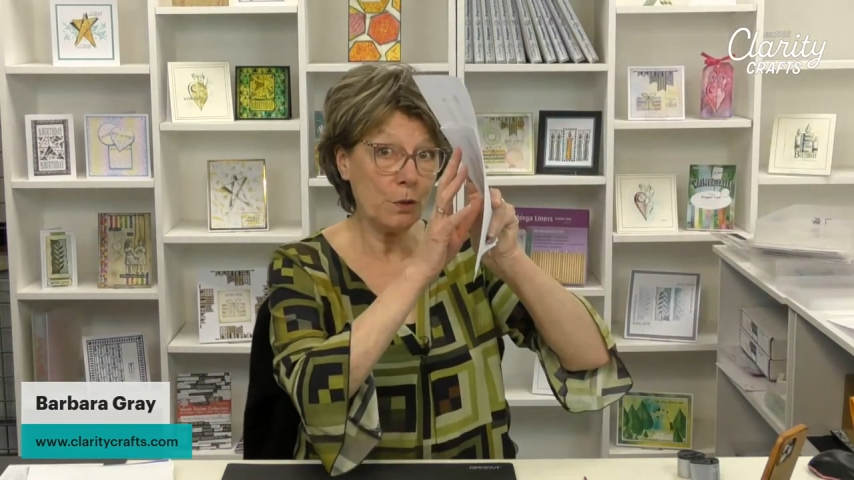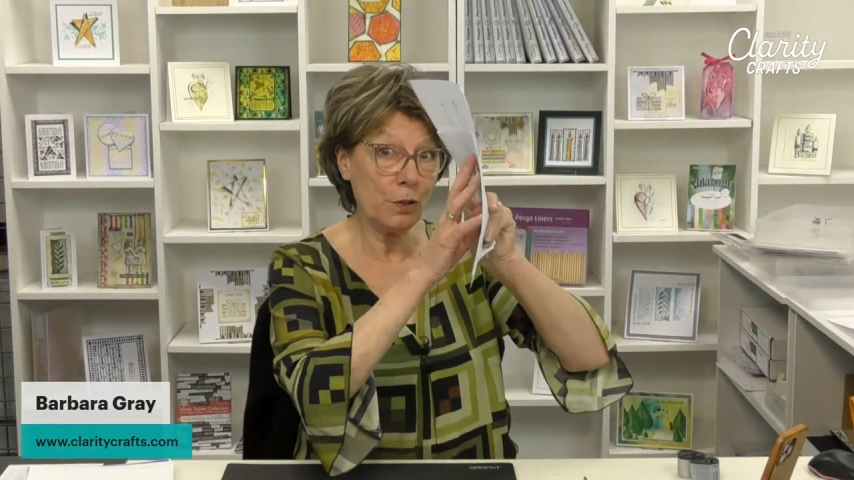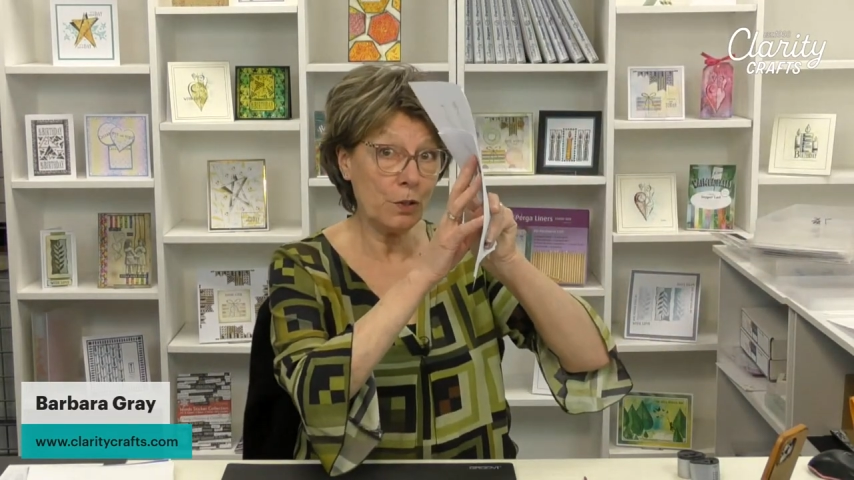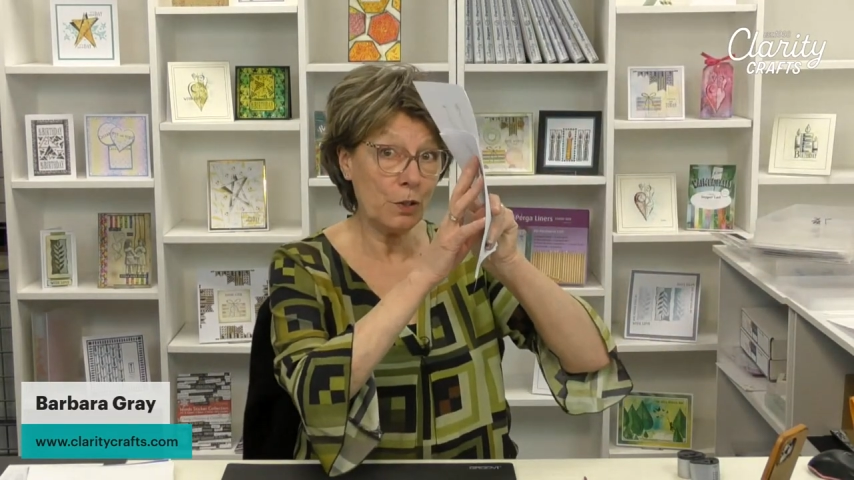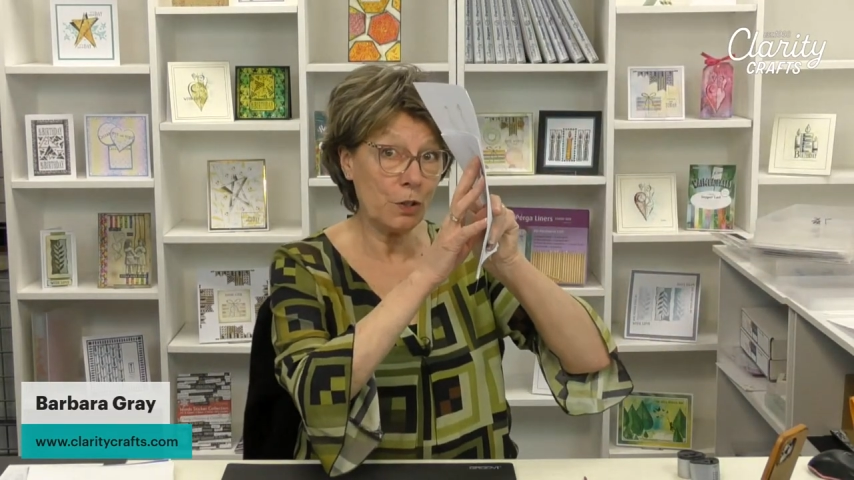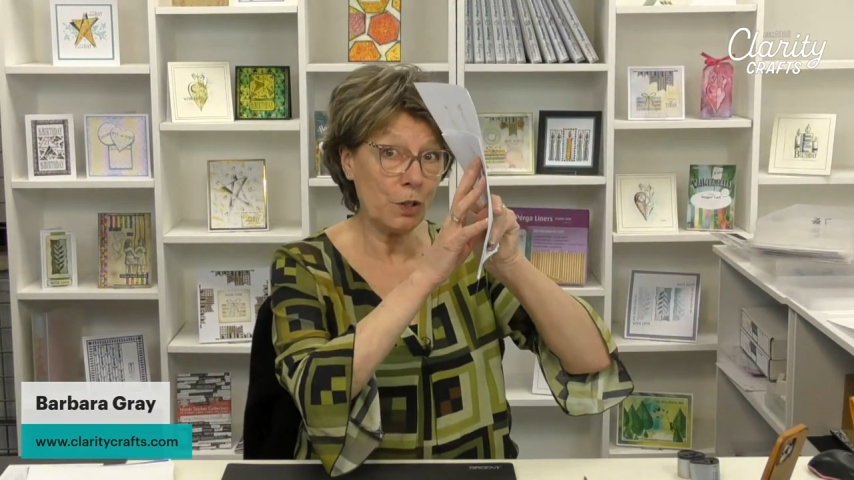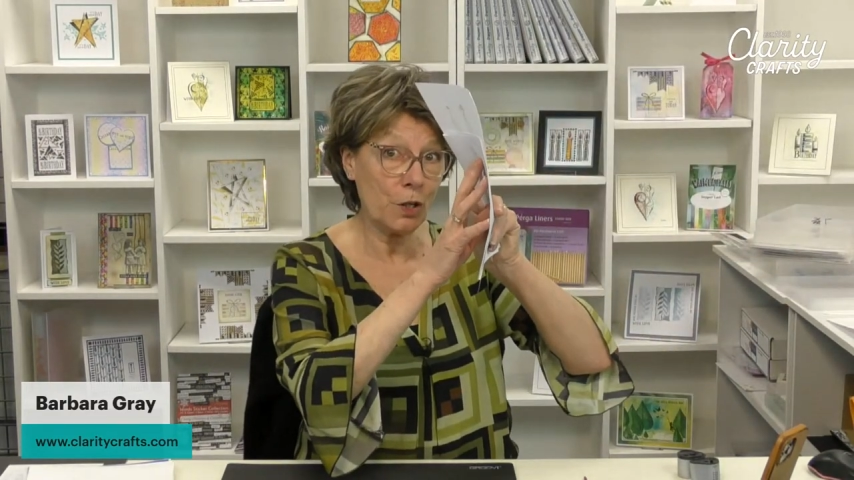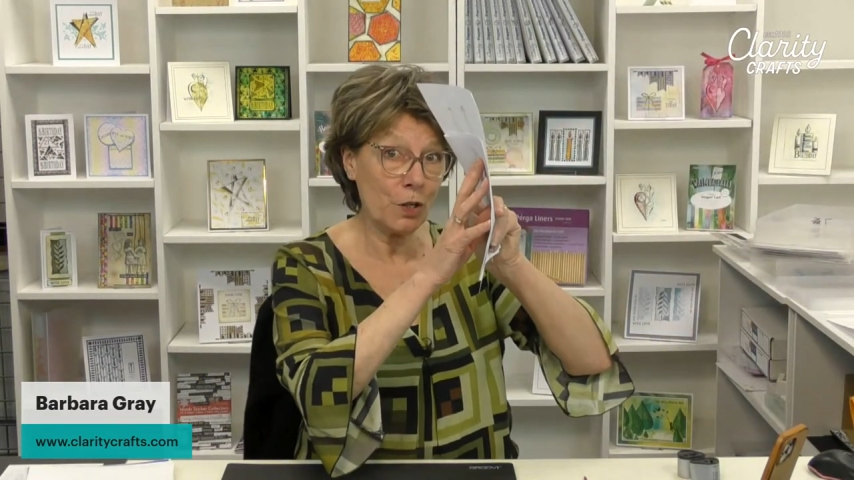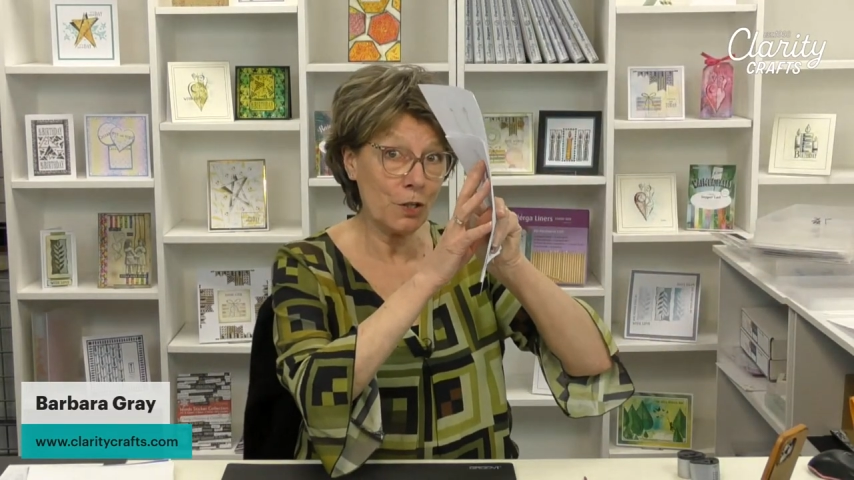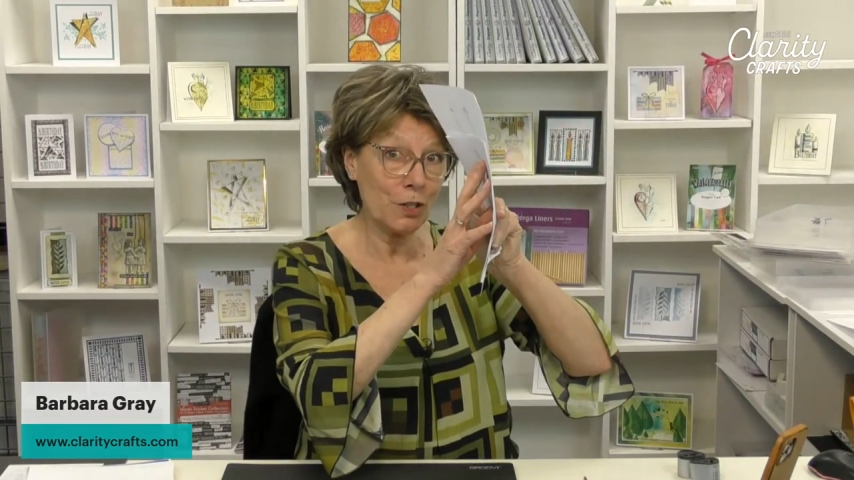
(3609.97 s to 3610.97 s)

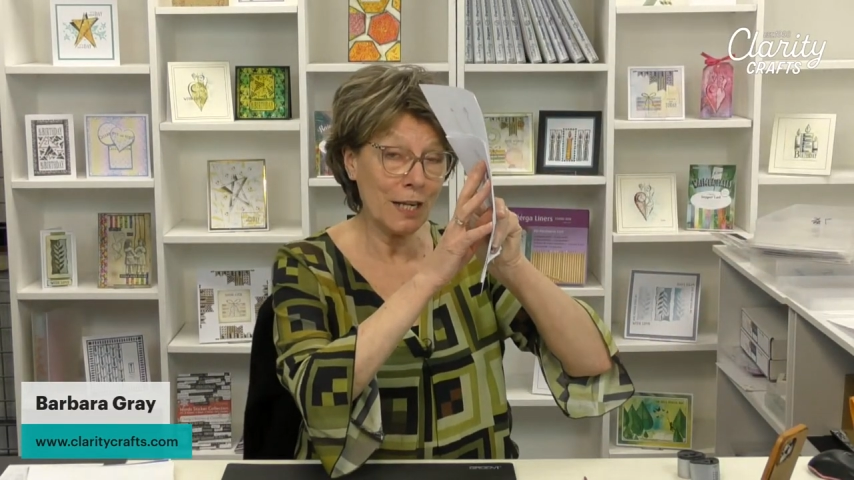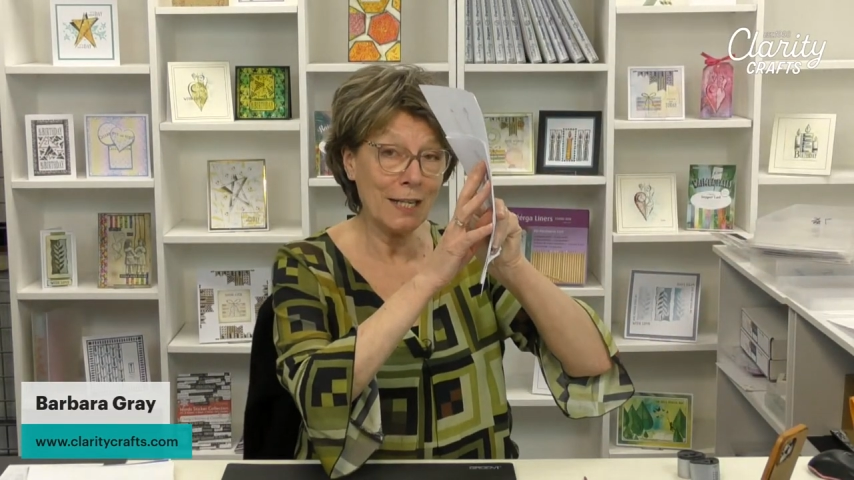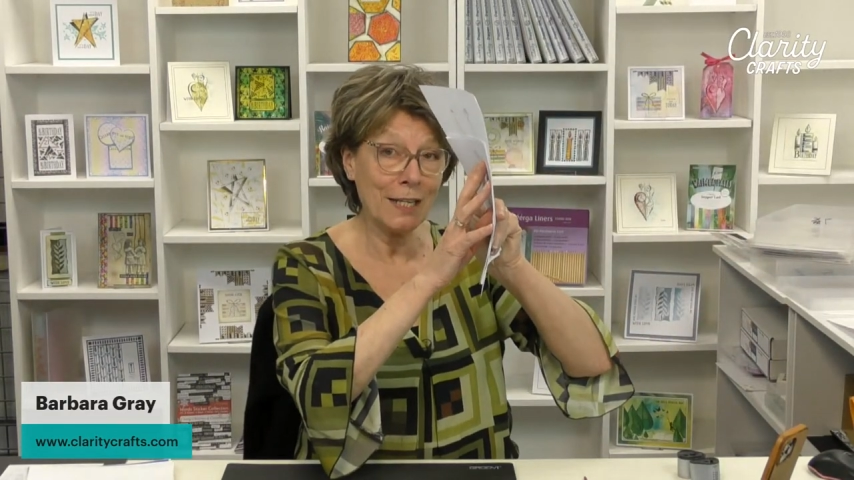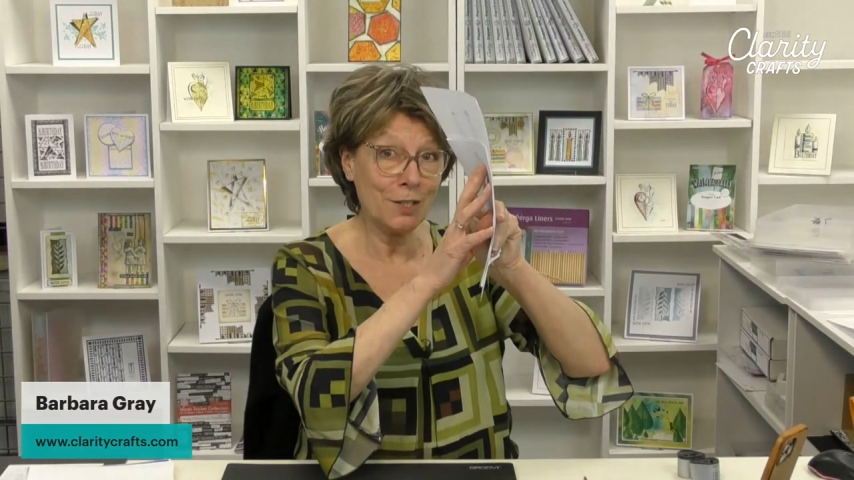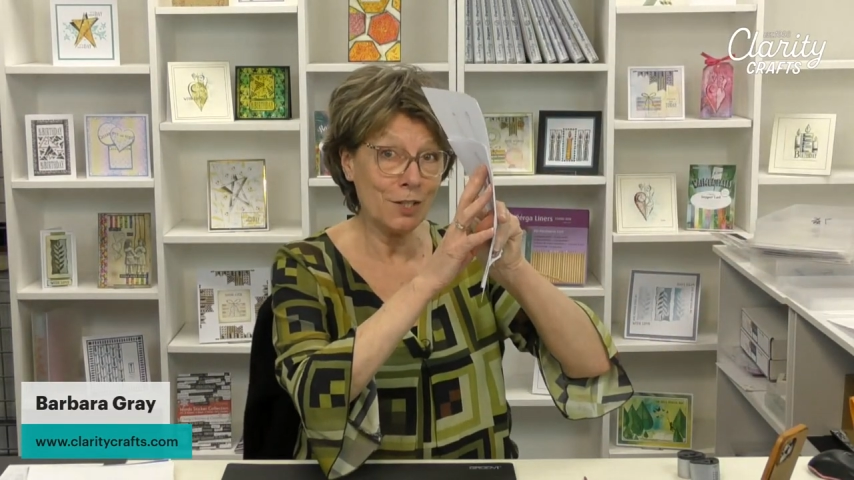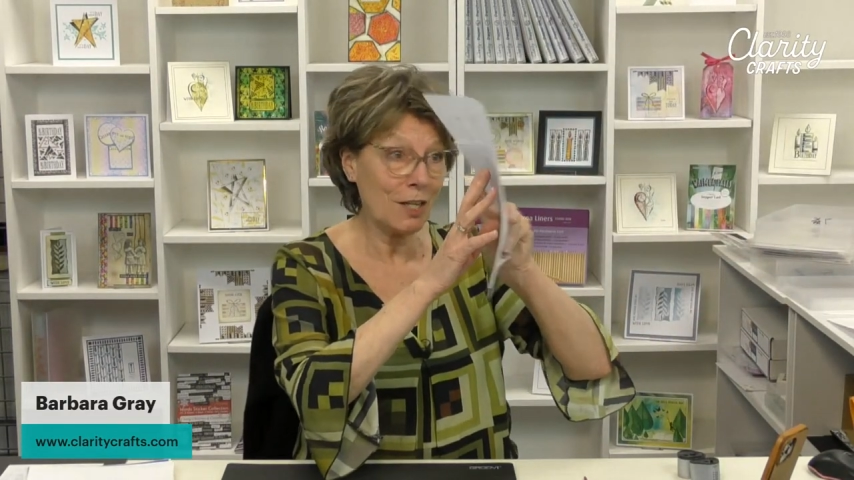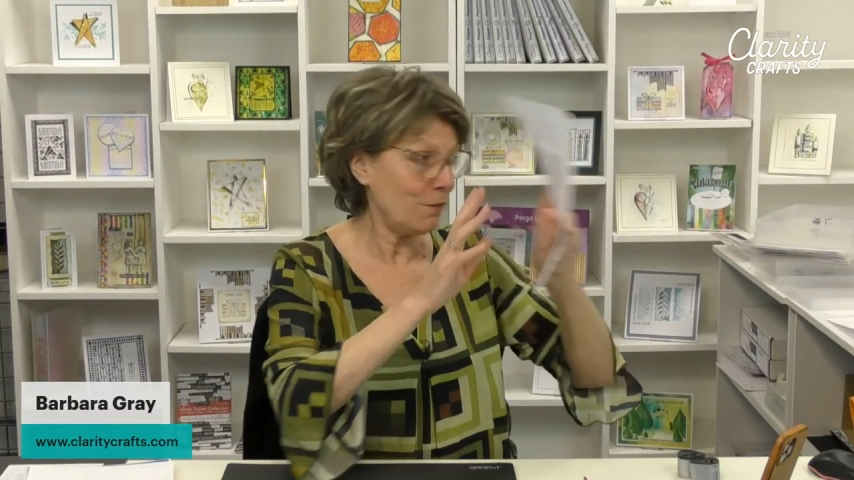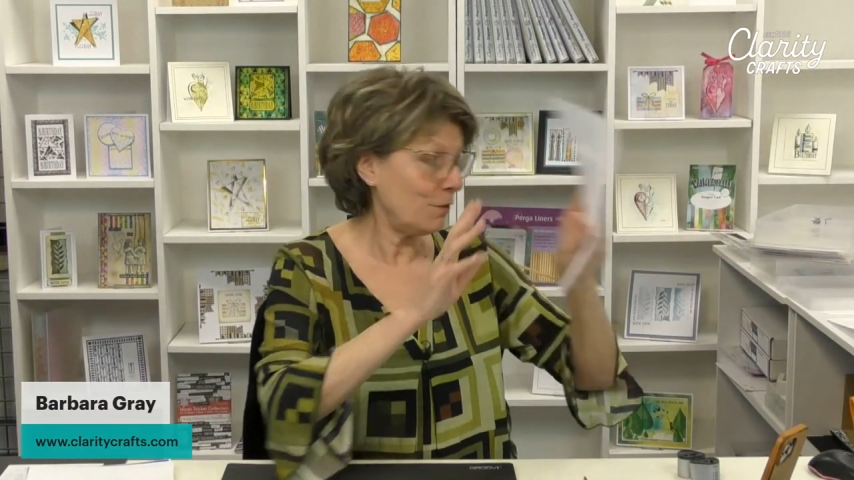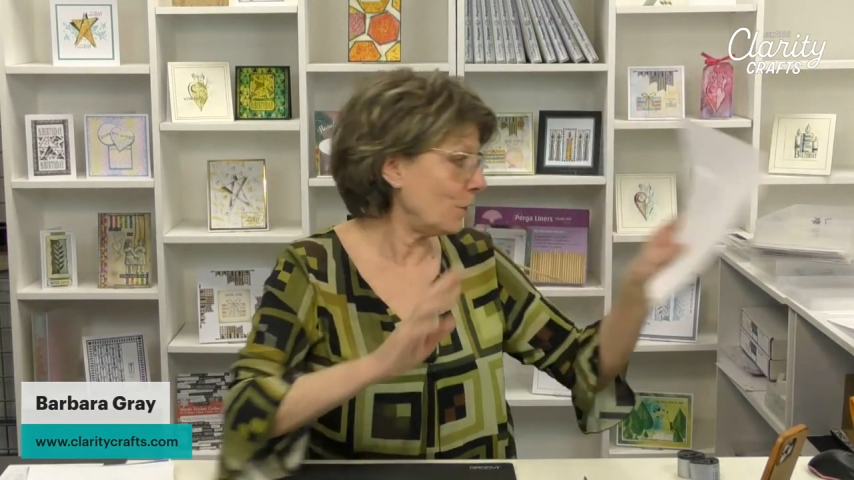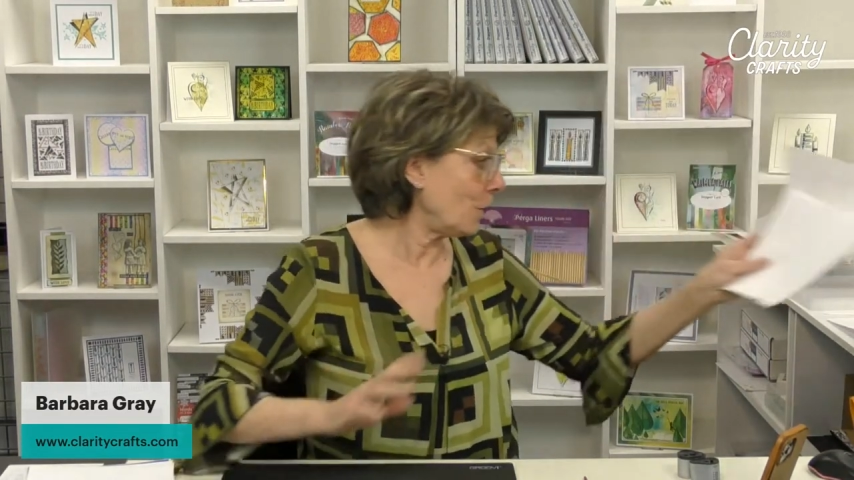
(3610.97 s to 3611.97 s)
Thursday at
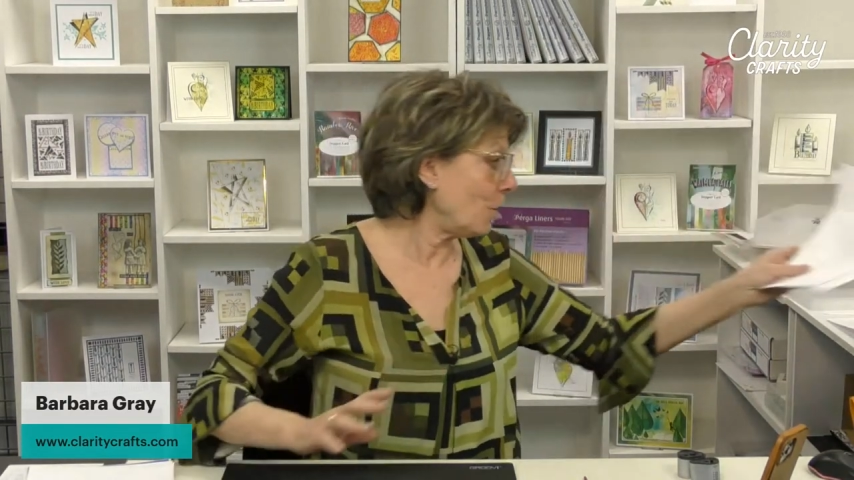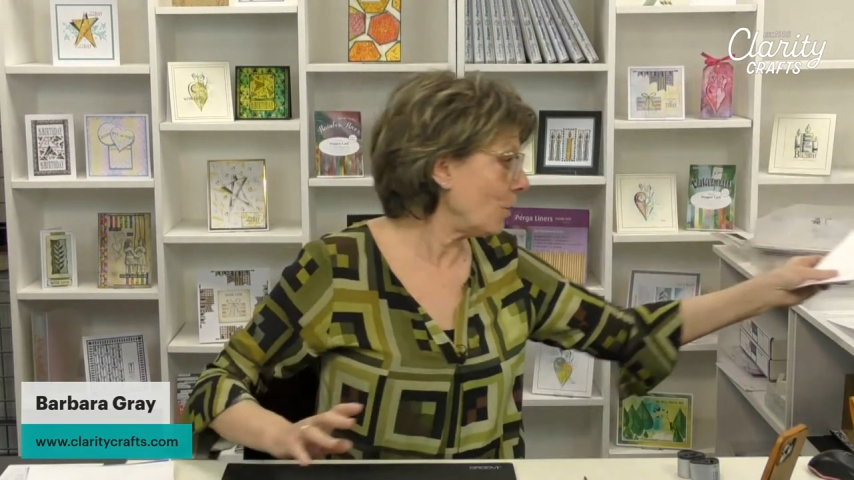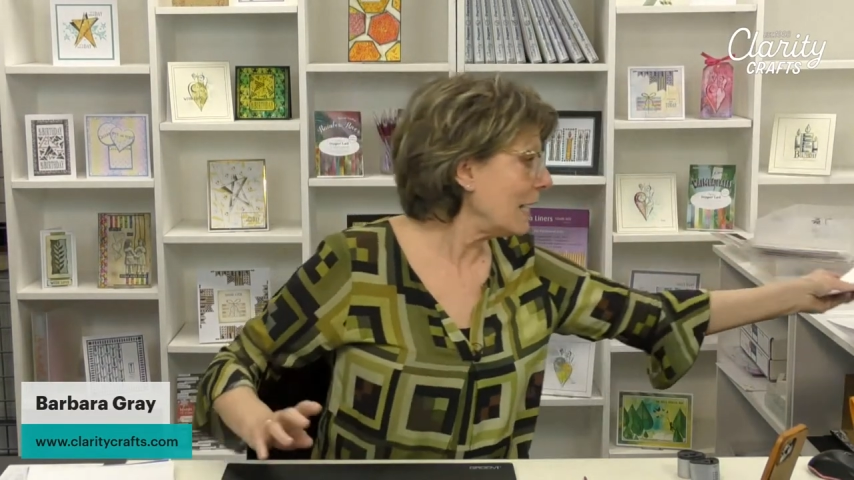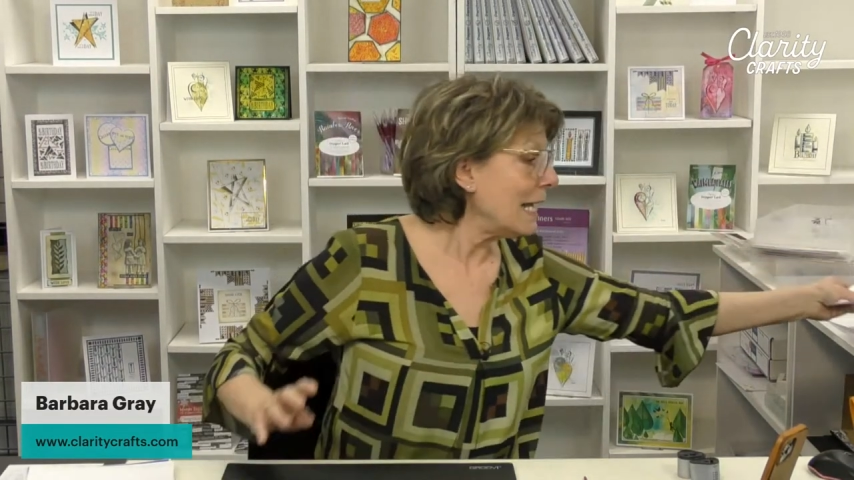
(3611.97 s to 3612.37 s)
seven o'clock.